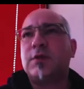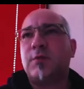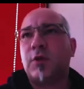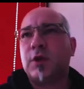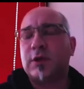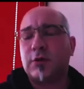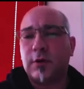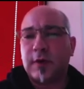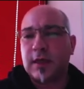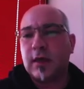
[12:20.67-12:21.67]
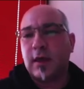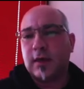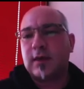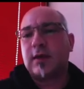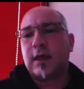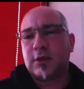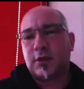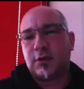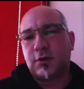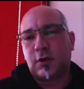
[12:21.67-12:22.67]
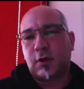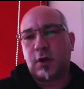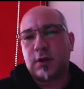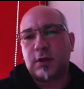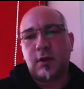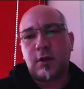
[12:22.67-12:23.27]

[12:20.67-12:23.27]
monitoring and attach it to the logs.